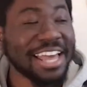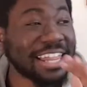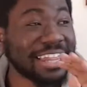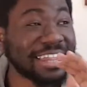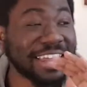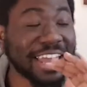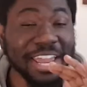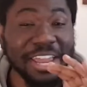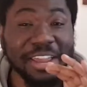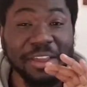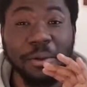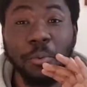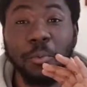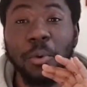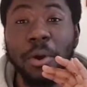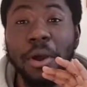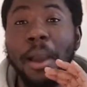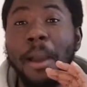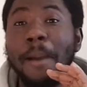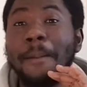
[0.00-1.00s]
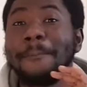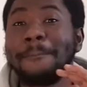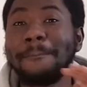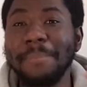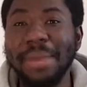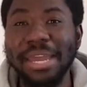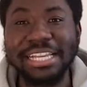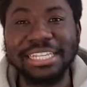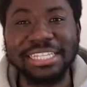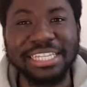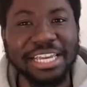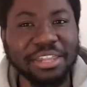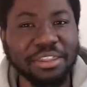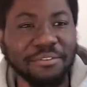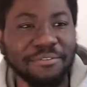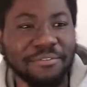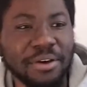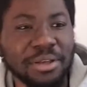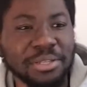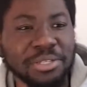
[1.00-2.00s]
They were amazing in
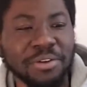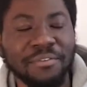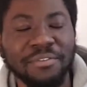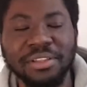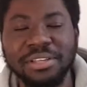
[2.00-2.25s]
the first half